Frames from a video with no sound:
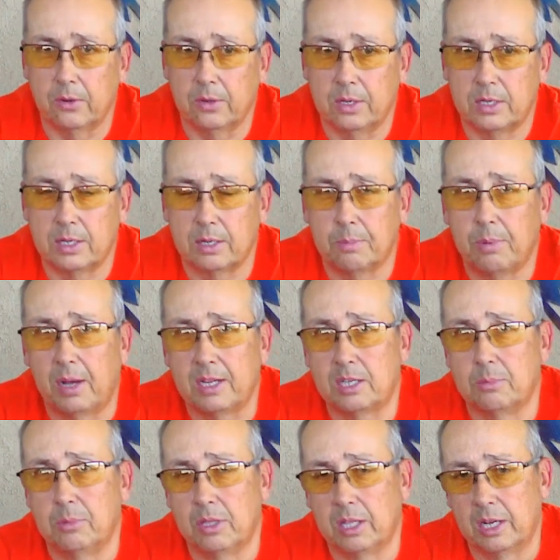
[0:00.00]
it's a
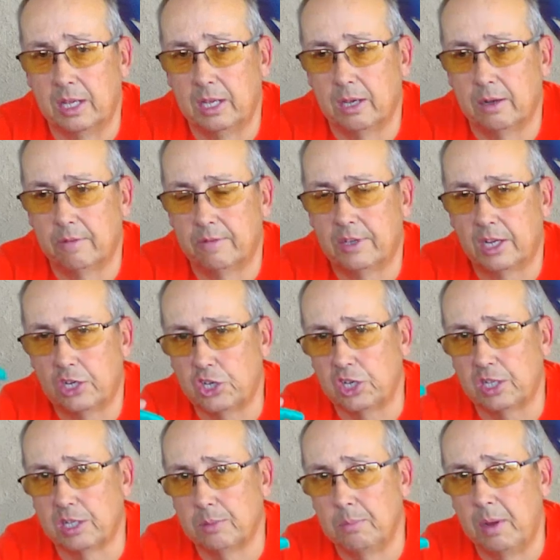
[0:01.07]
possibility of touching
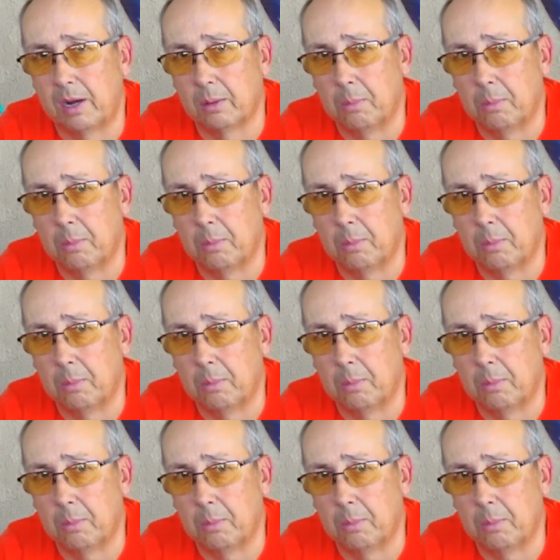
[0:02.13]
the metal